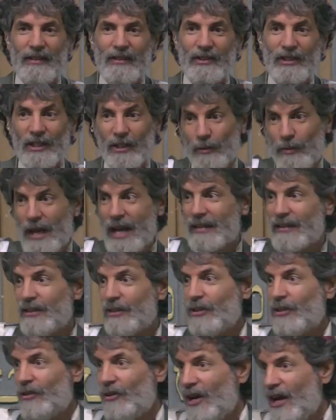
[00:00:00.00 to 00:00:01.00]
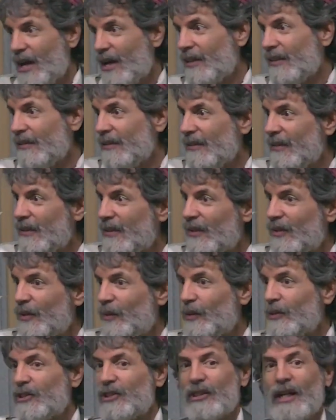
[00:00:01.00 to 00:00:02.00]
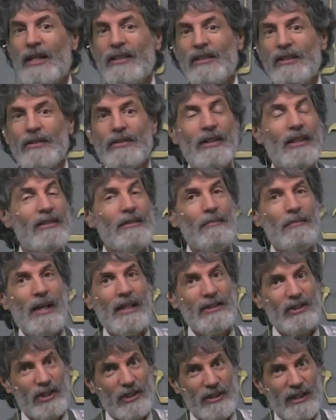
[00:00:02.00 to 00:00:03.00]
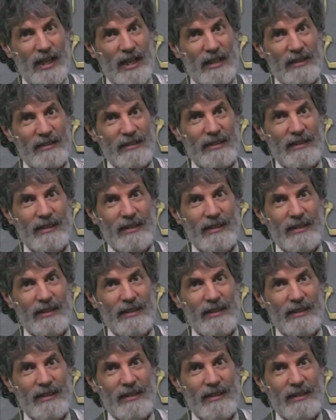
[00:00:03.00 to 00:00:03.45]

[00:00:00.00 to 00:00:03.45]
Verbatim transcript: Should I go back to Haran? What should I do? It doesn't mention that.